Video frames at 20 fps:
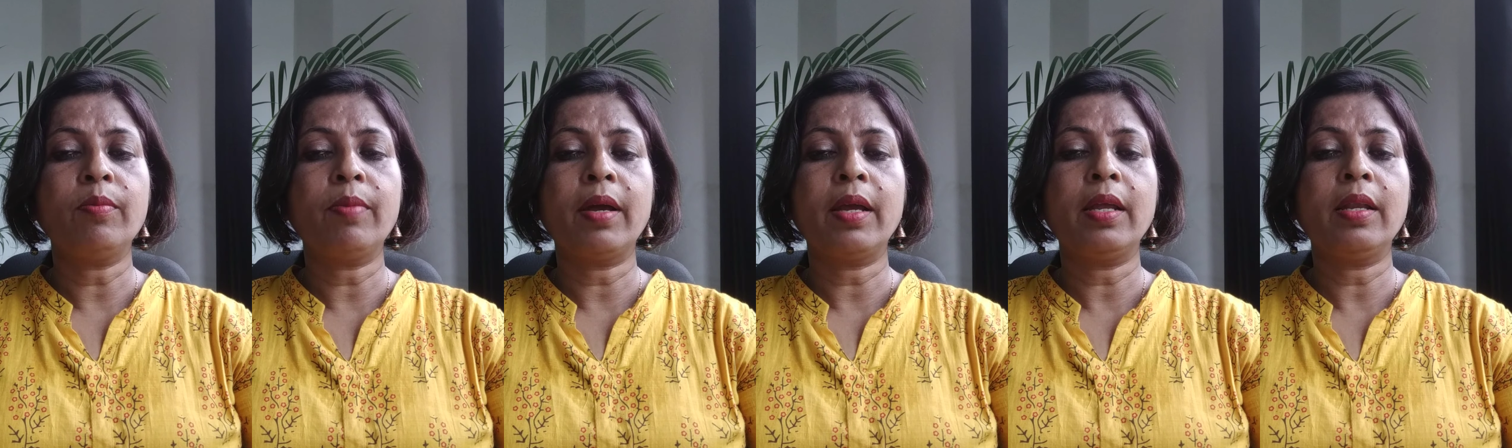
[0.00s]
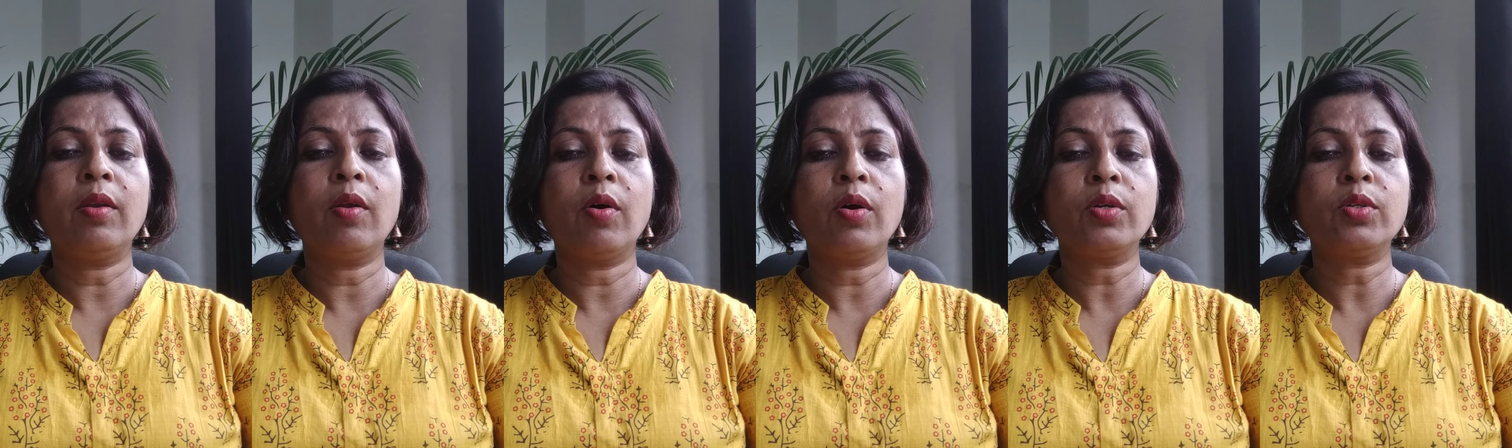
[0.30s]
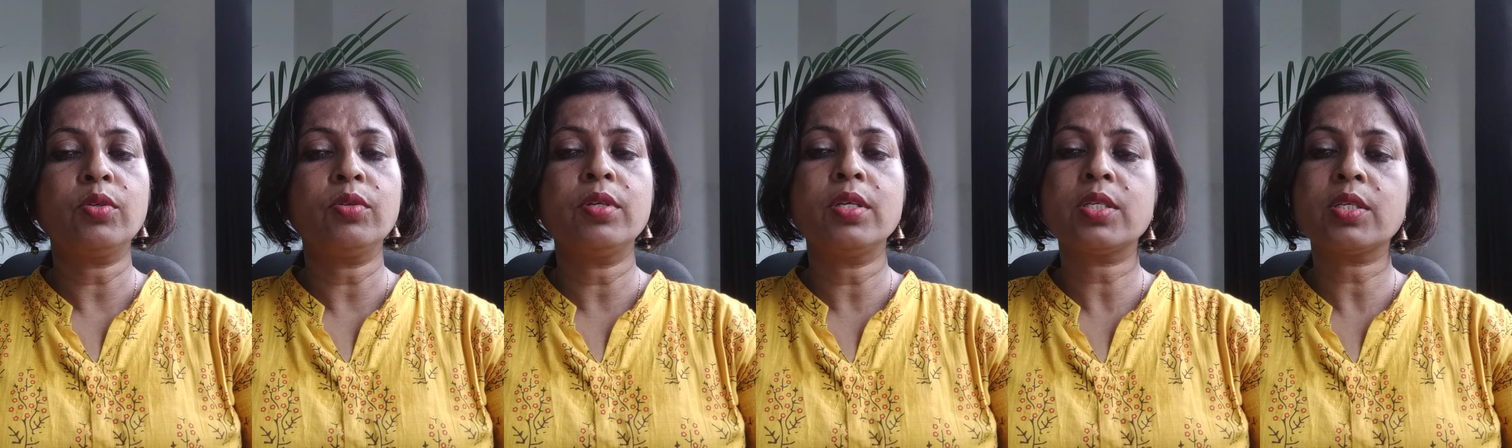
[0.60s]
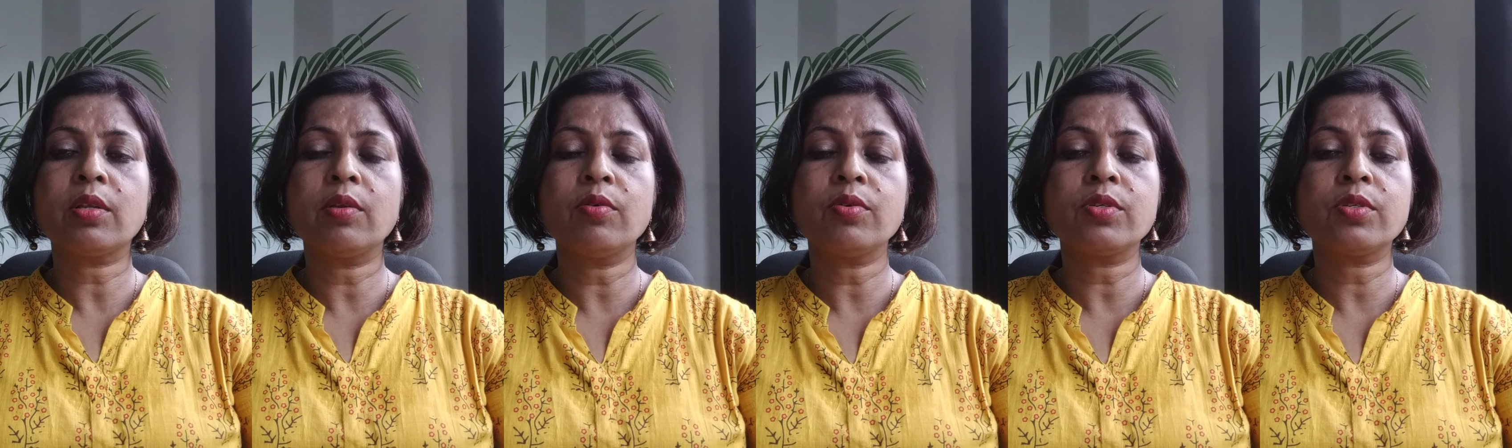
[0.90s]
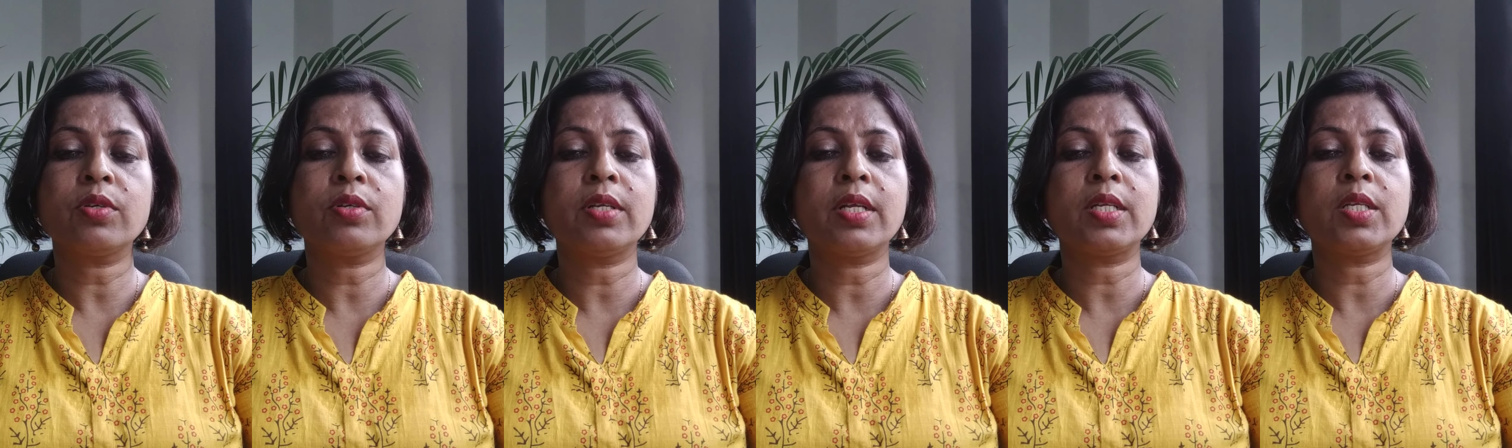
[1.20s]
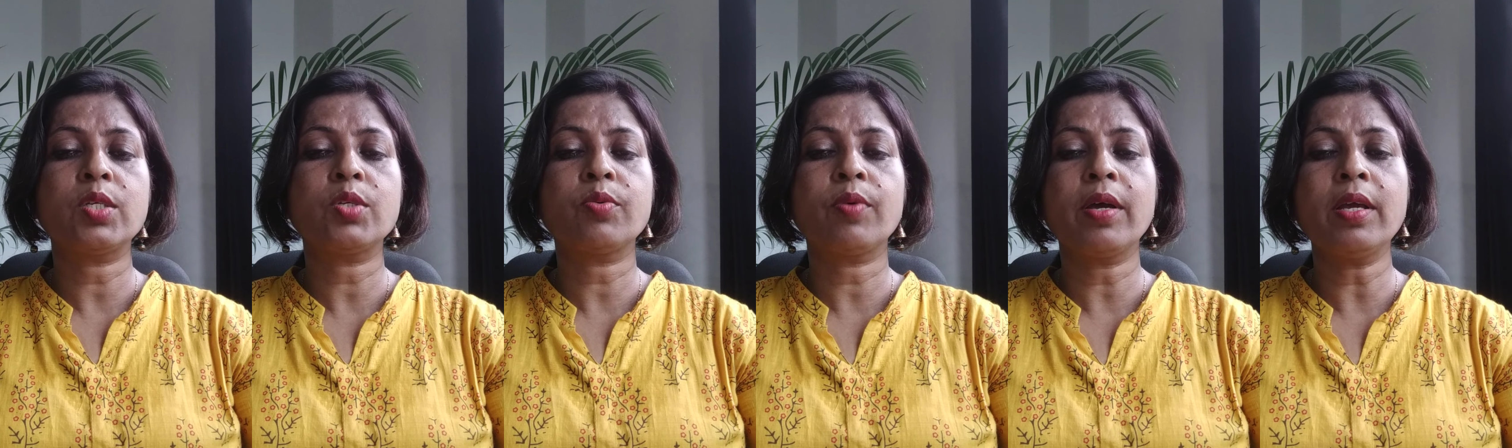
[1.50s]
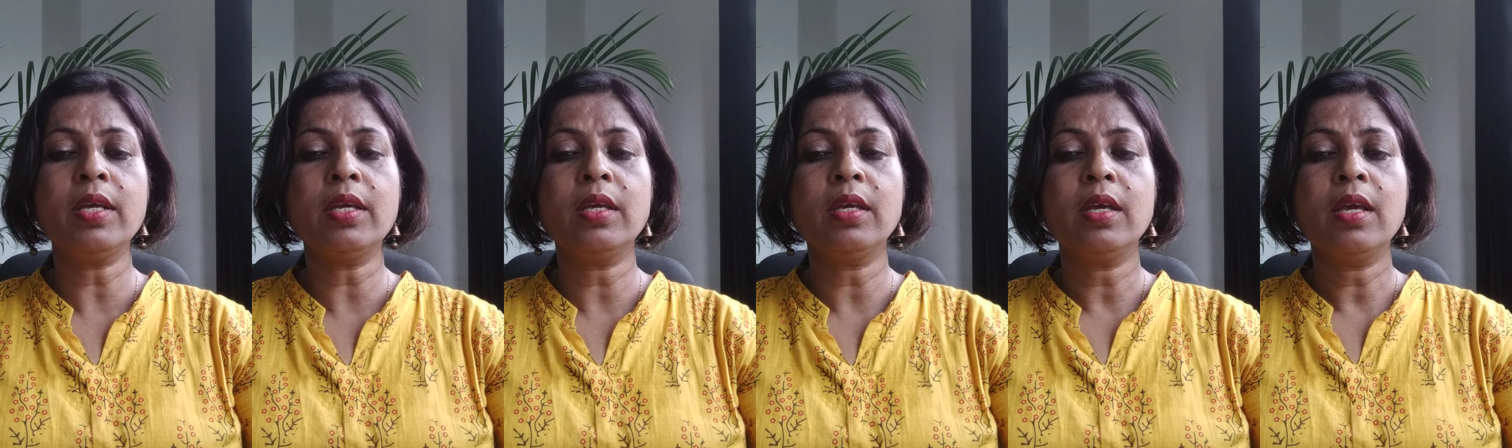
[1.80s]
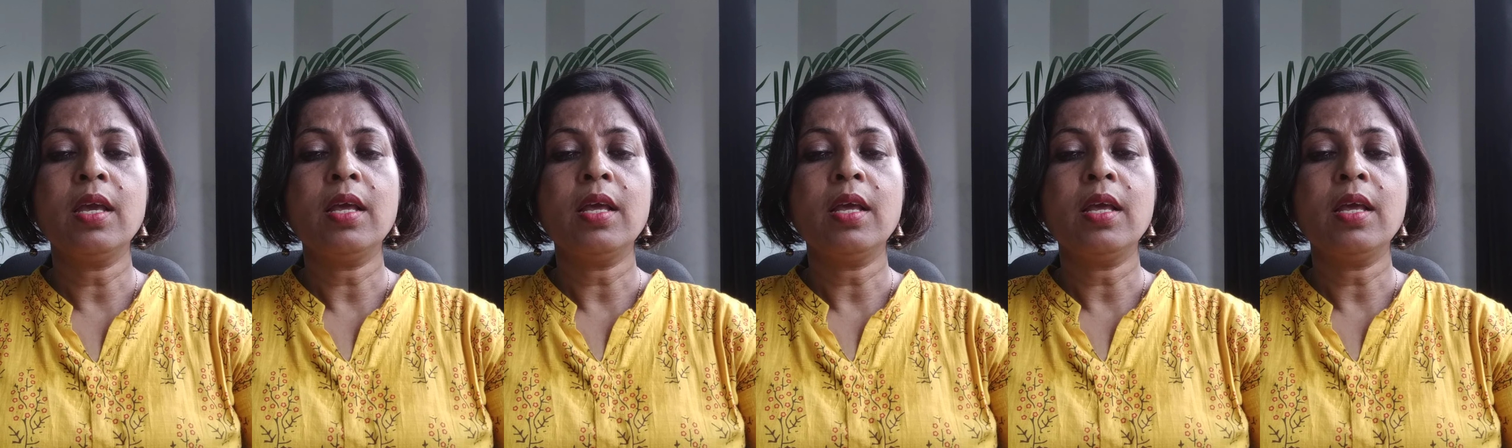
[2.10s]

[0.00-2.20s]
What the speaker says: by law to disclose, so that is why